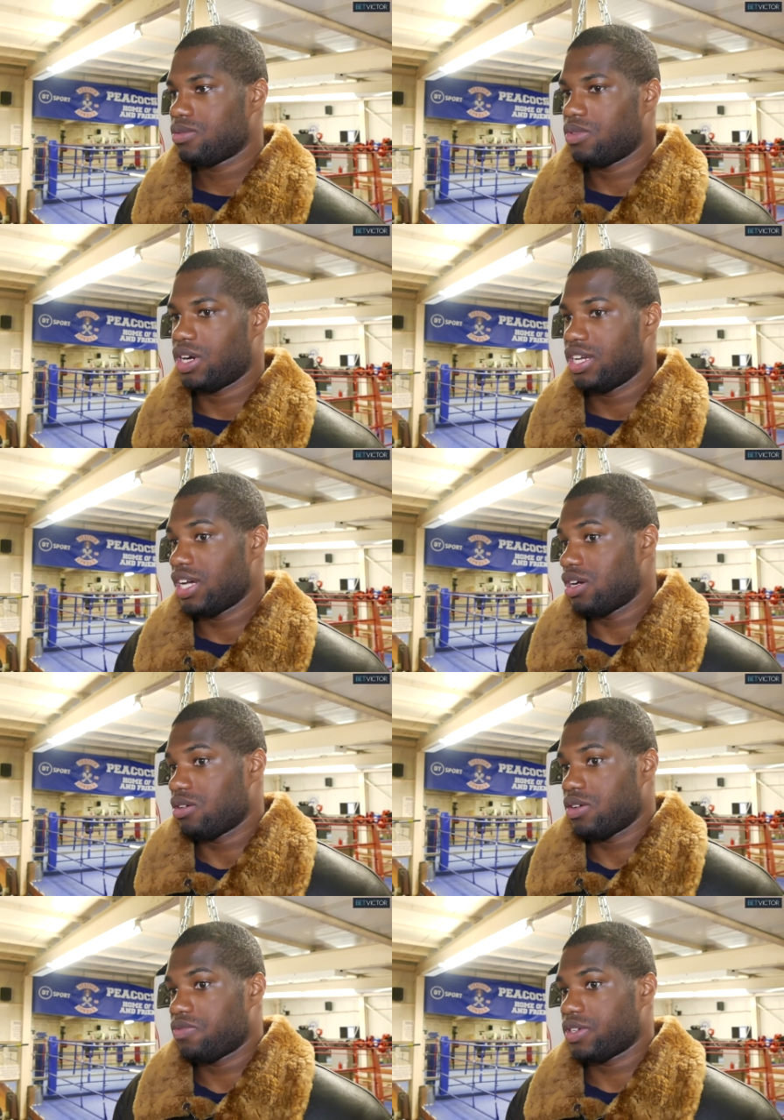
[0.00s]
right
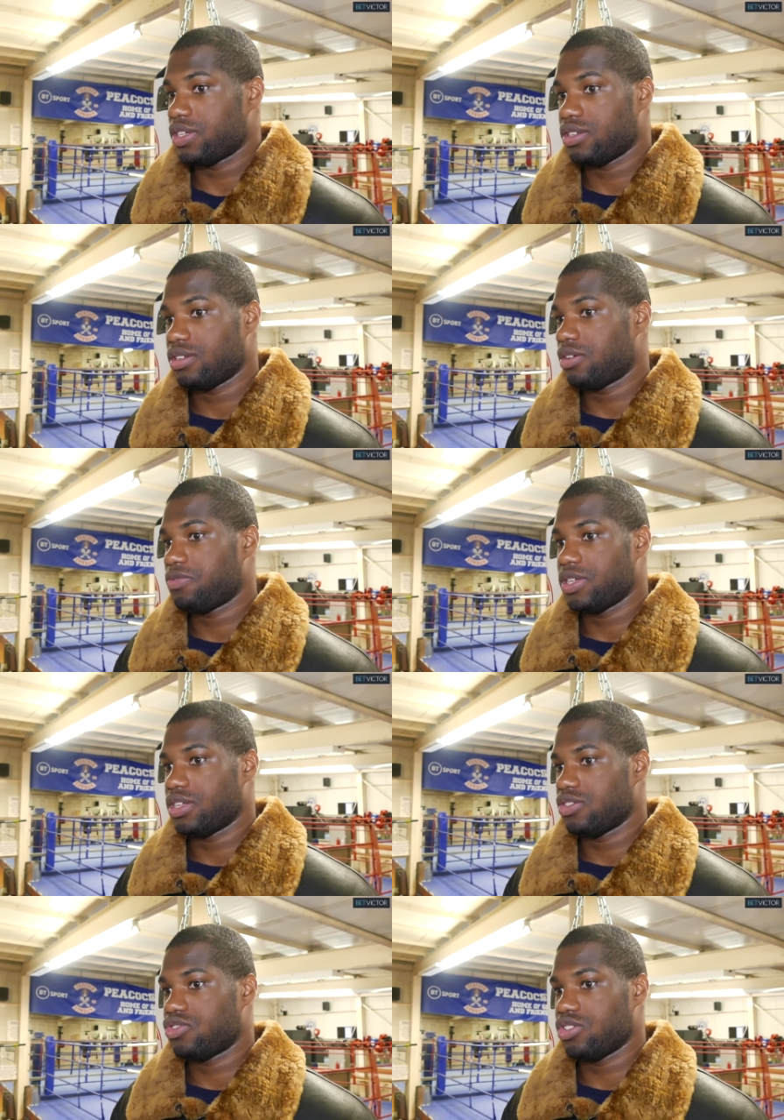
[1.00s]
now I
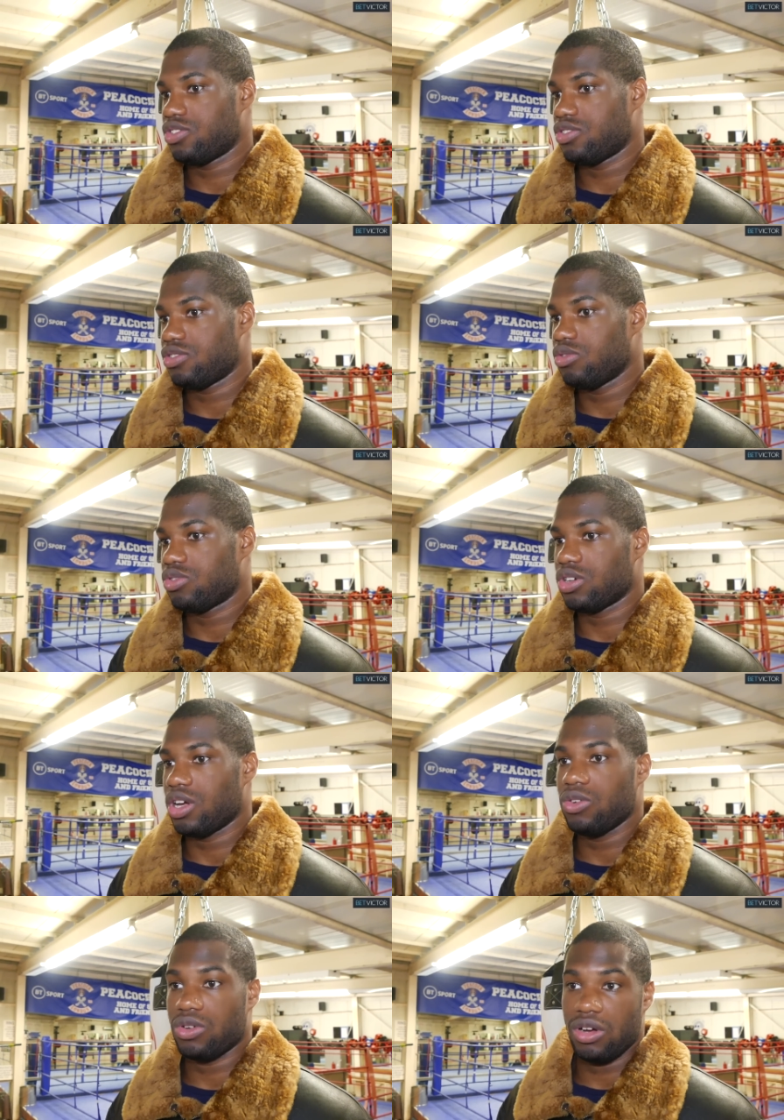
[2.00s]
think it's just all to
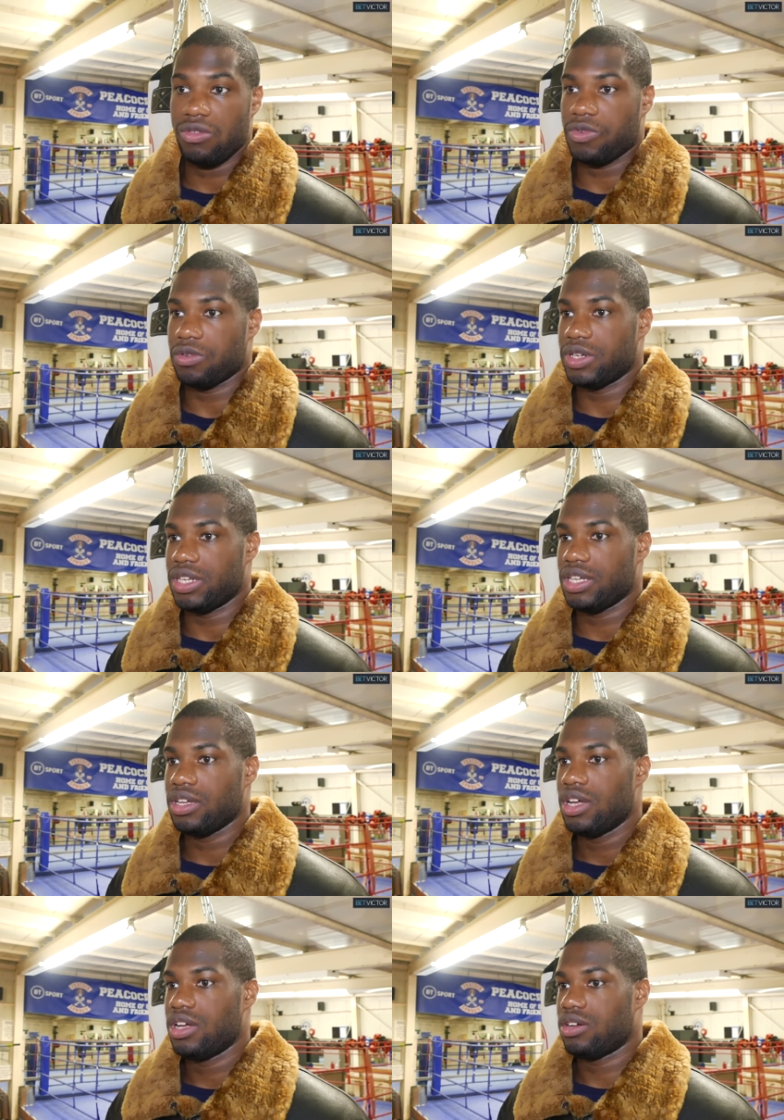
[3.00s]
go for really.
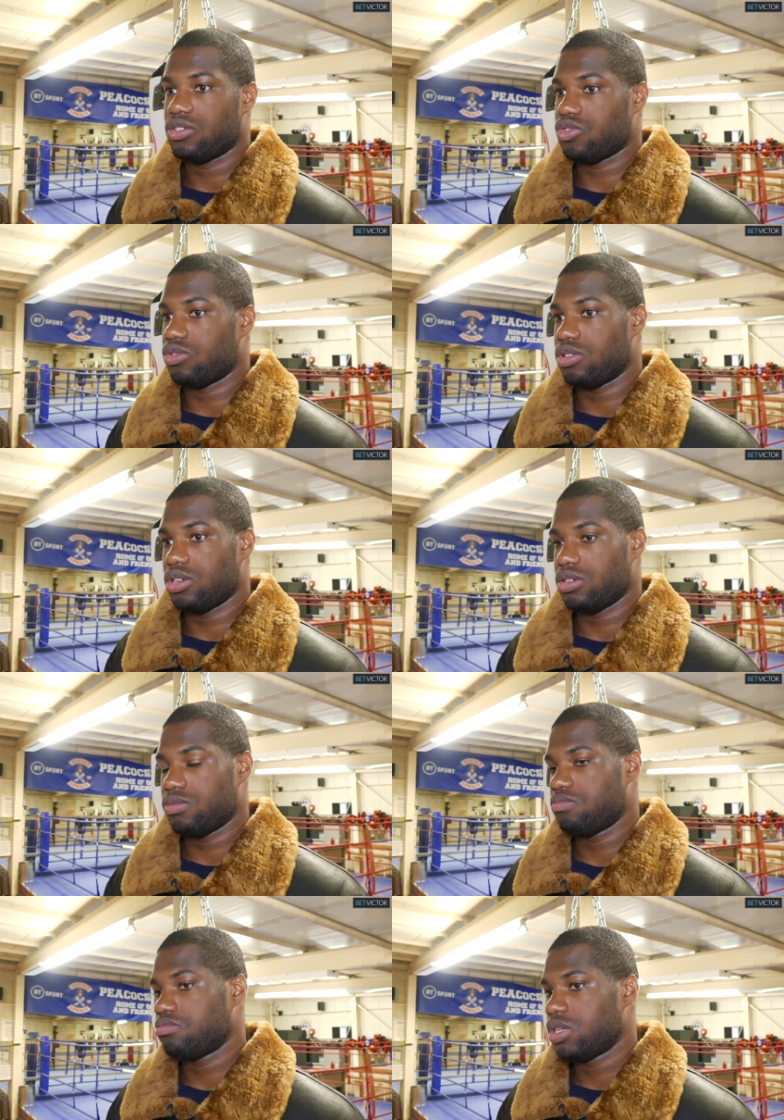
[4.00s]
It's
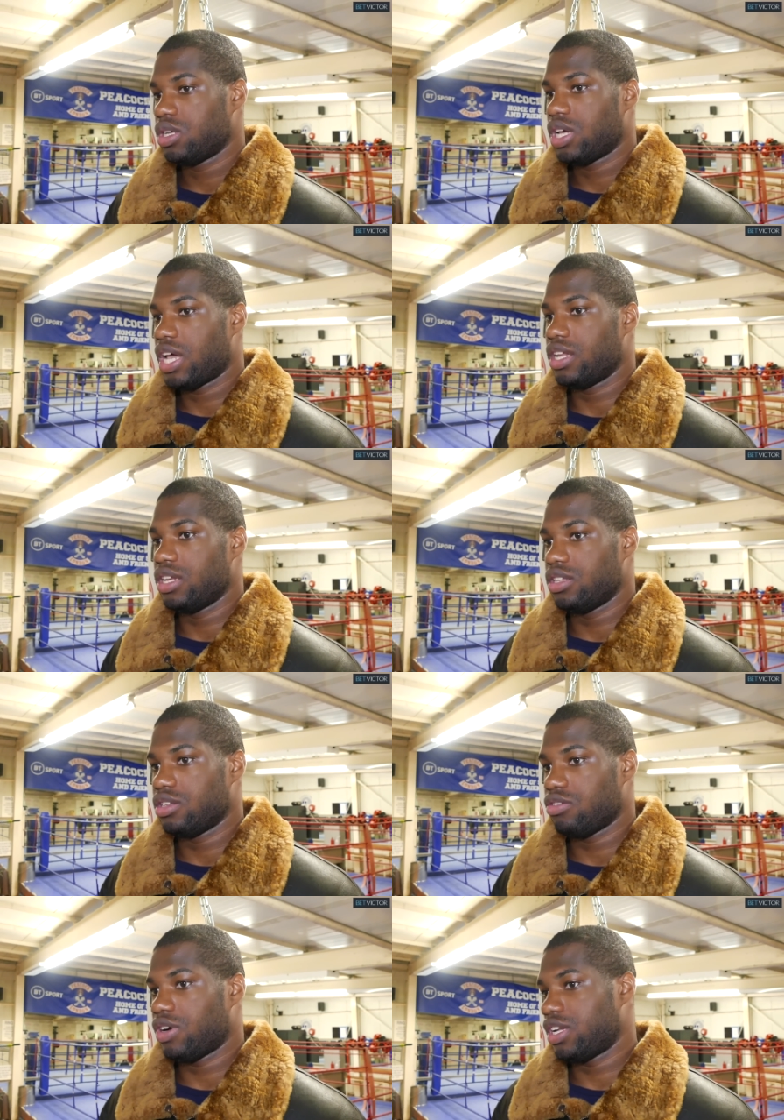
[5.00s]
all heading
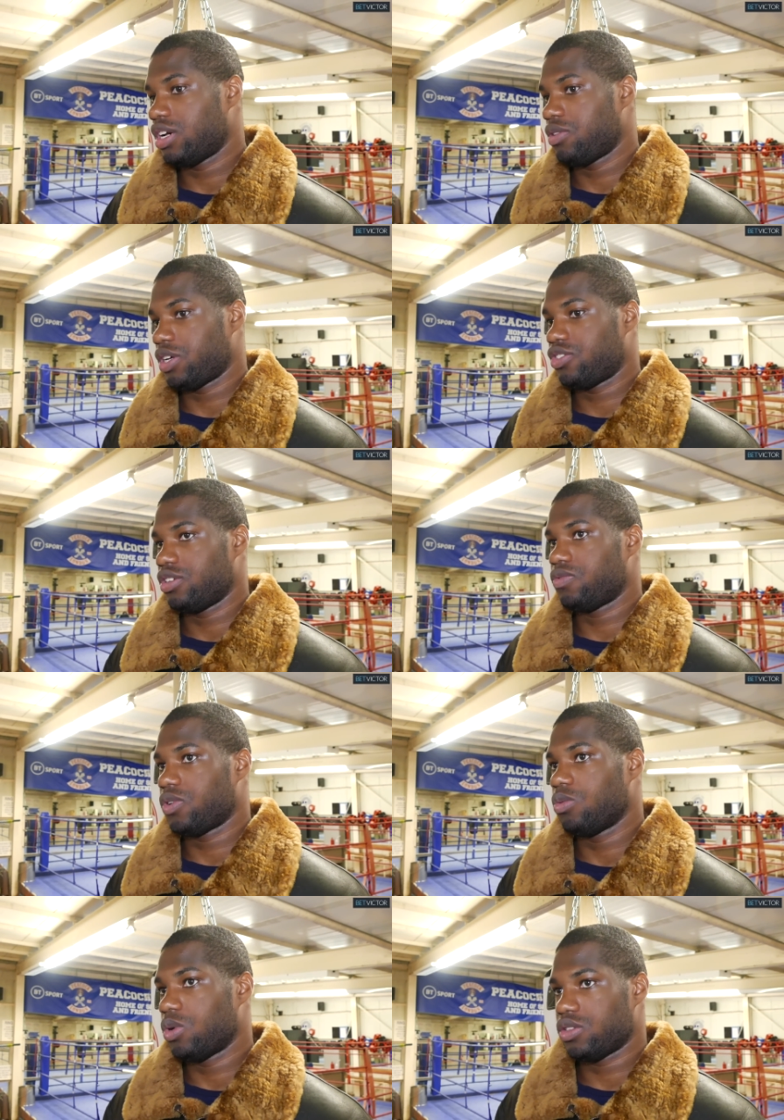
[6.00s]
in the right direction
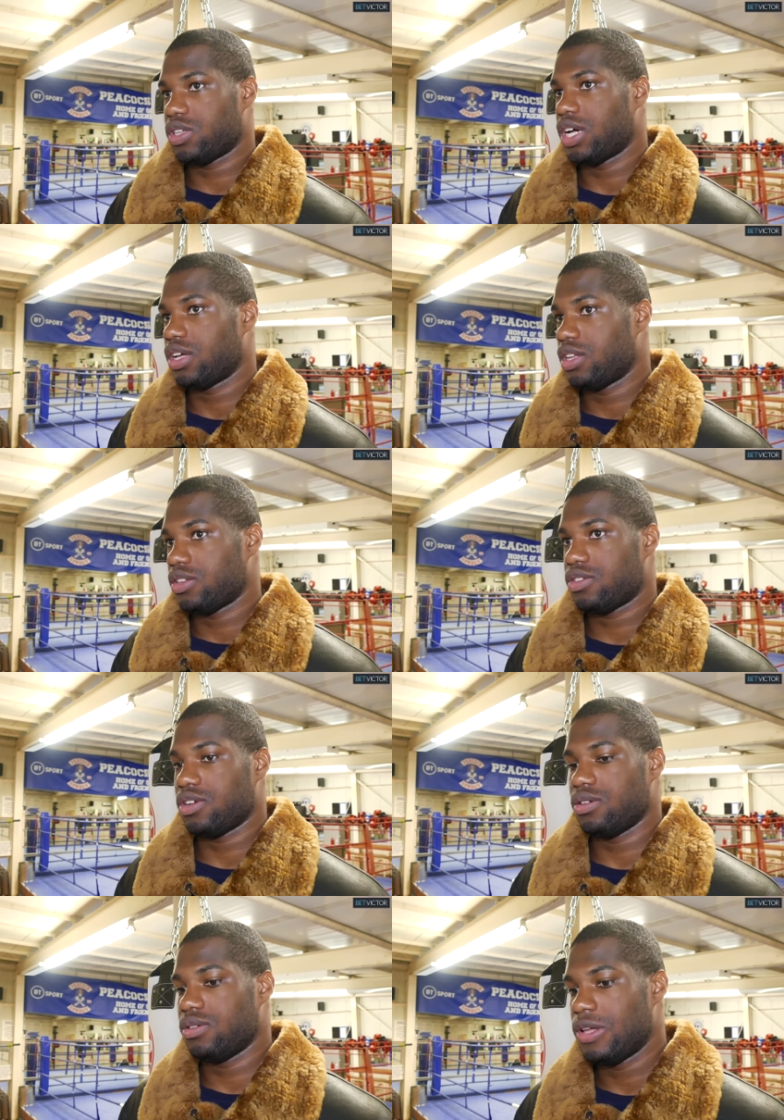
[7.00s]
for a world title.
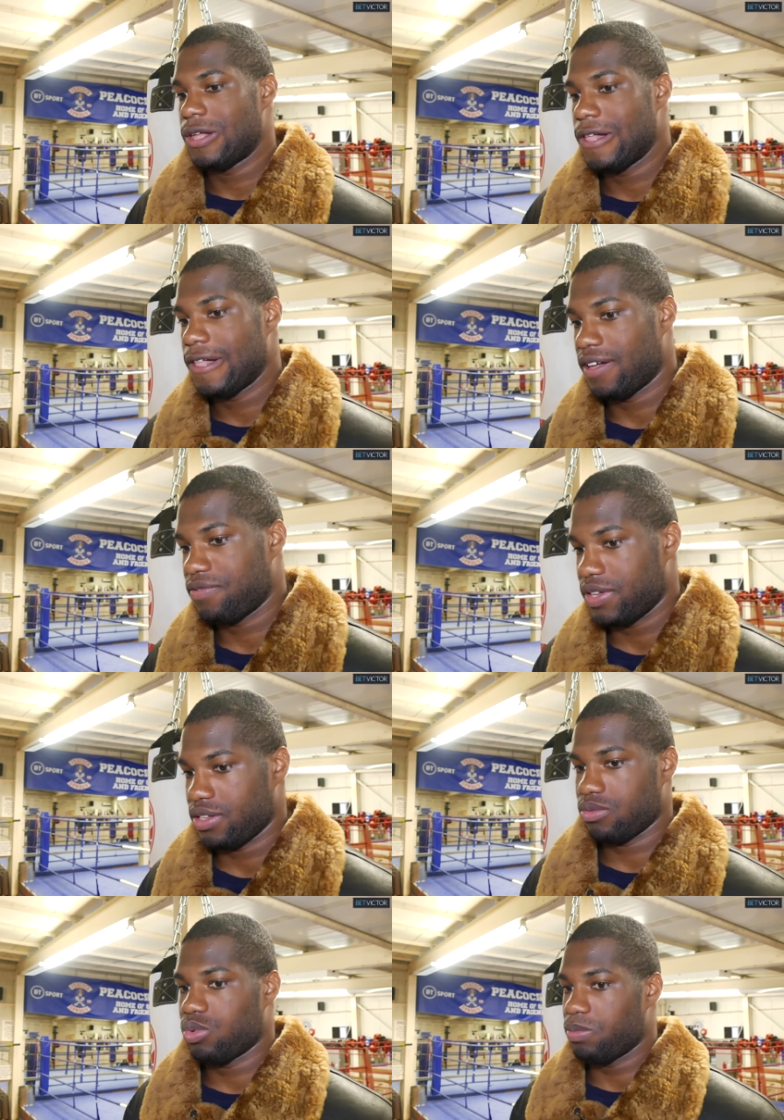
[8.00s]
So I
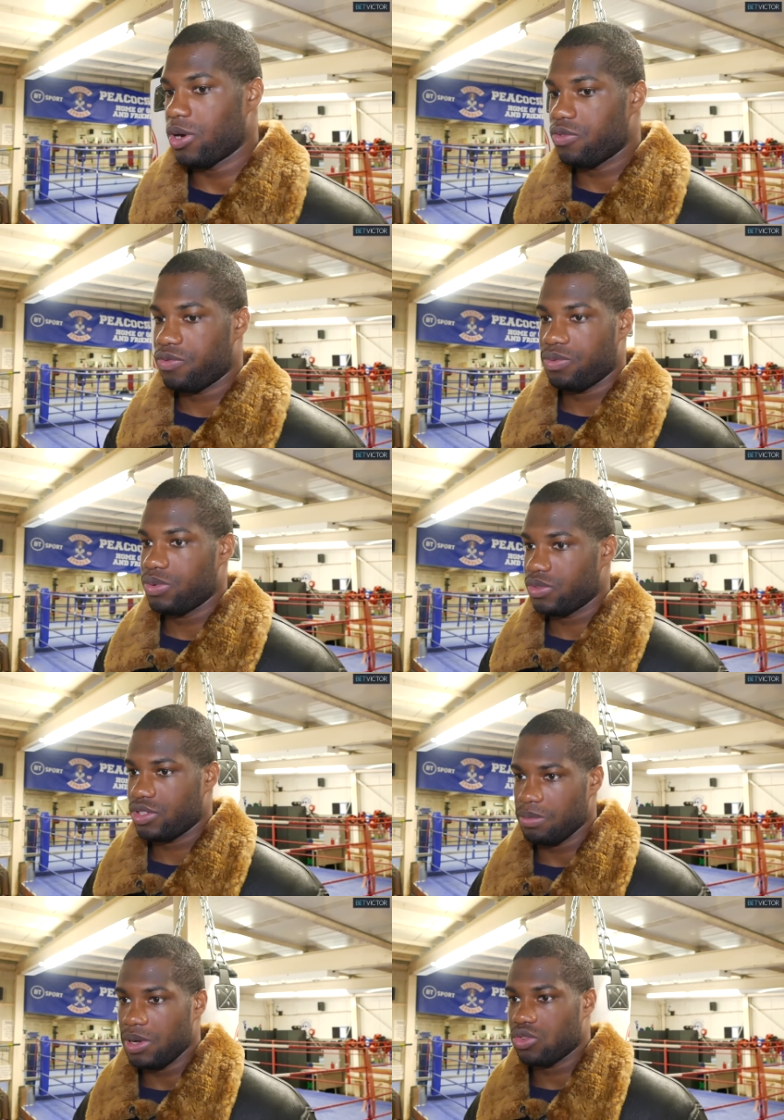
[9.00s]
think
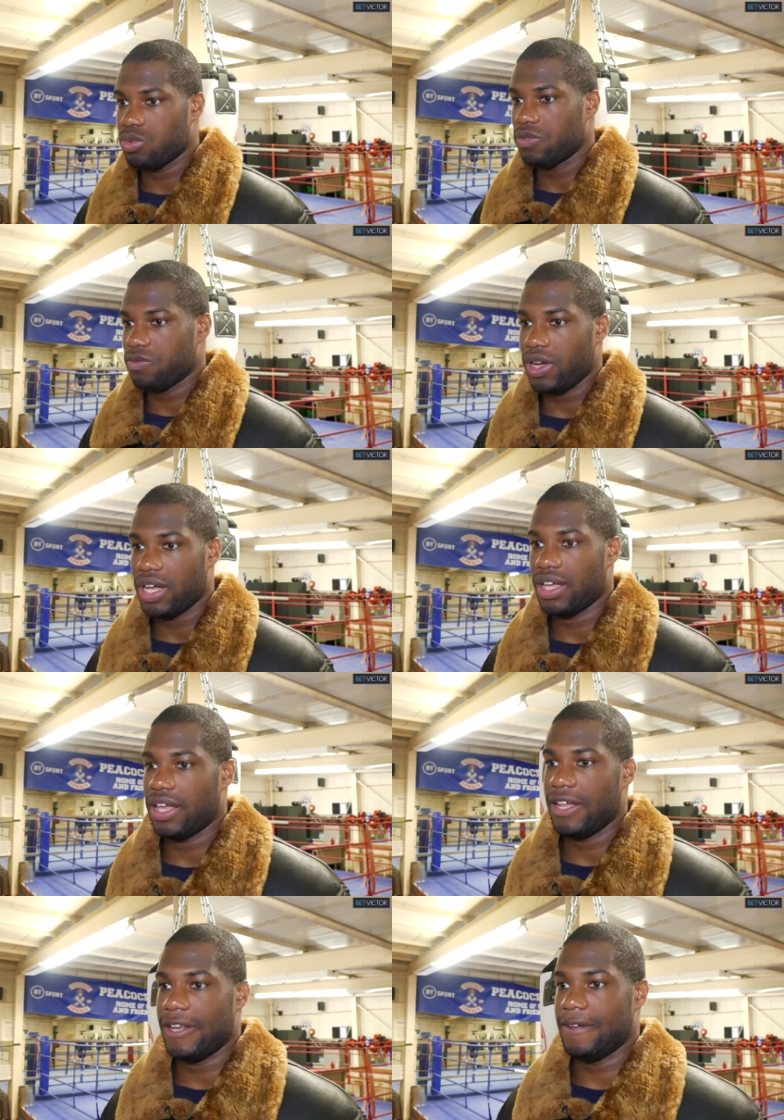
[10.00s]
it's a must-win fight,
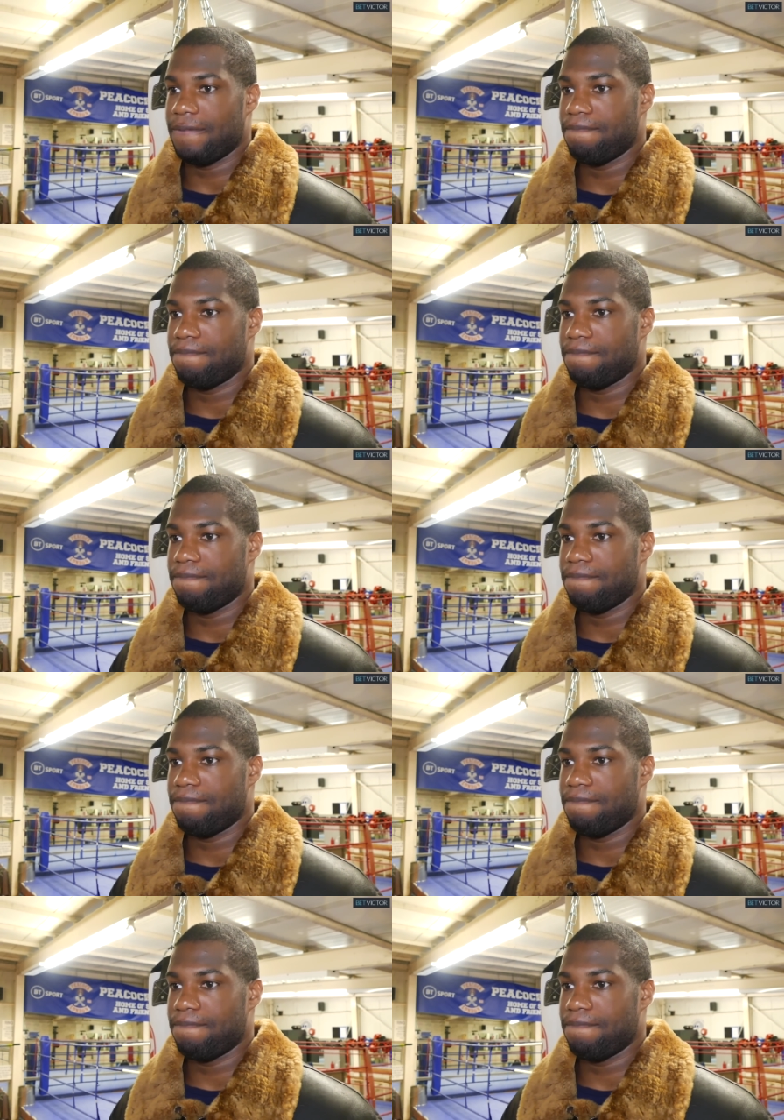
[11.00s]
and